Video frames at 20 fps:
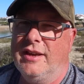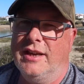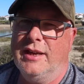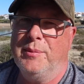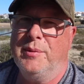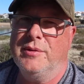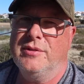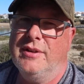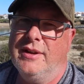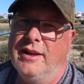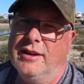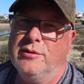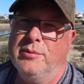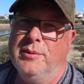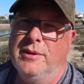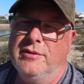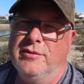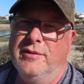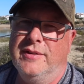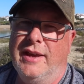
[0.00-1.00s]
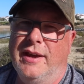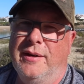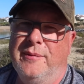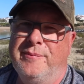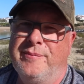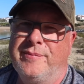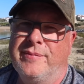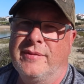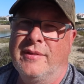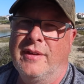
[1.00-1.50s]
tag them onto next week's video.
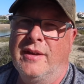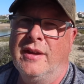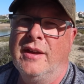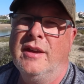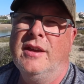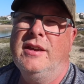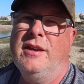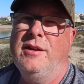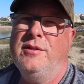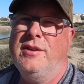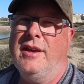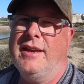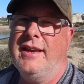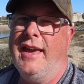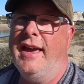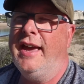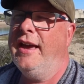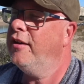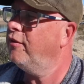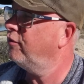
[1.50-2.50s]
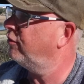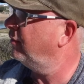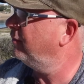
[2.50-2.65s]
You take care, and